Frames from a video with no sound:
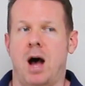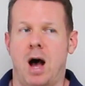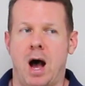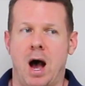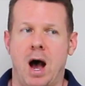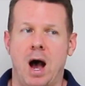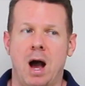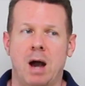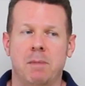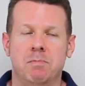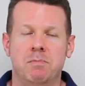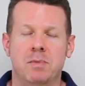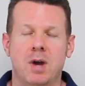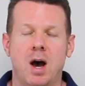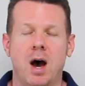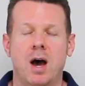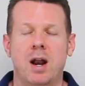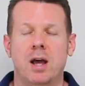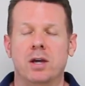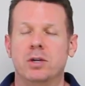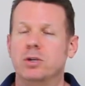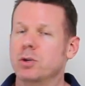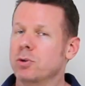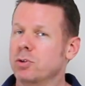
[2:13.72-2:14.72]
I'm
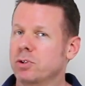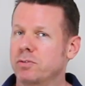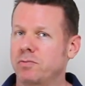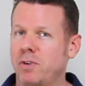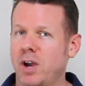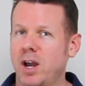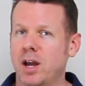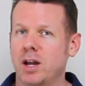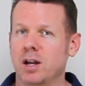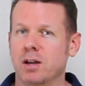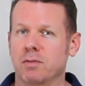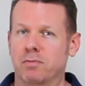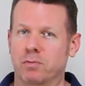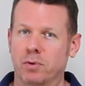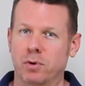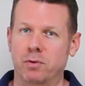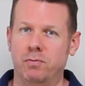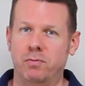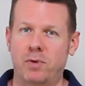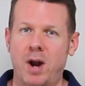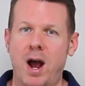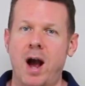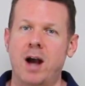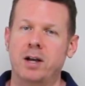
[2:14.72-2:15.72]
not a huge fan of
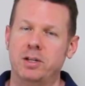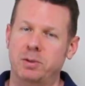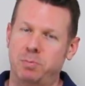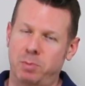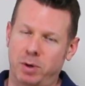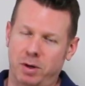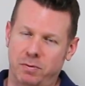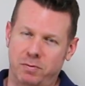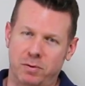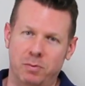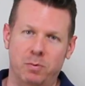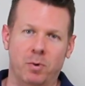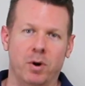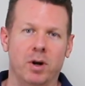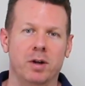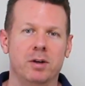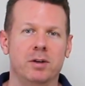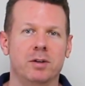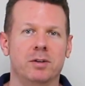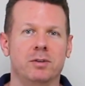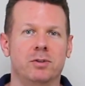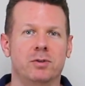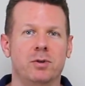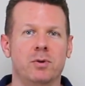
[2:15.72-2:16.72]
roof racks, but if you want
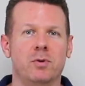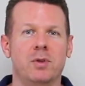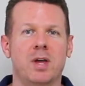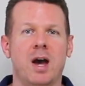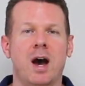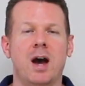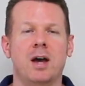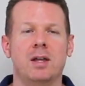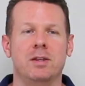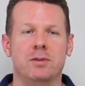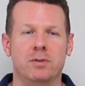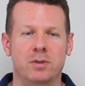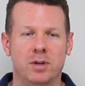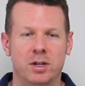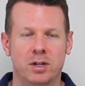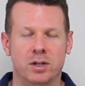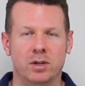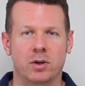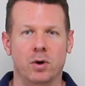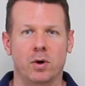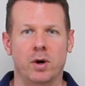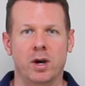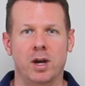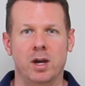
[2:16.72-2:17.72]
to do that, you need
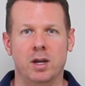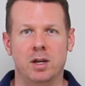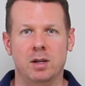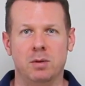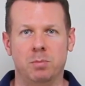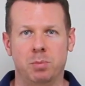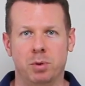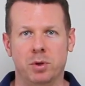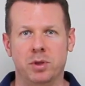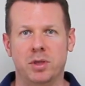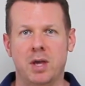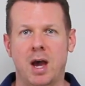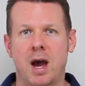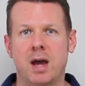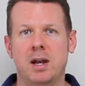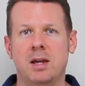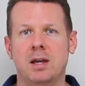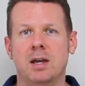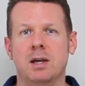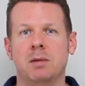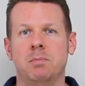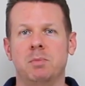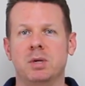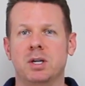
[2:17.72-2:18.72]
to go ahead and put that
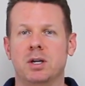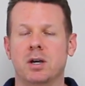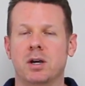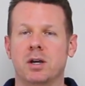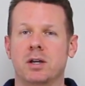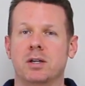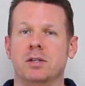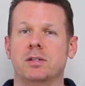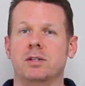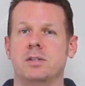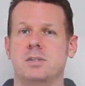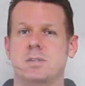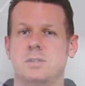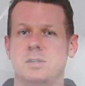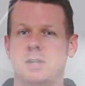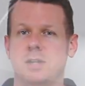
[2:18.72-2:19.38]
in, because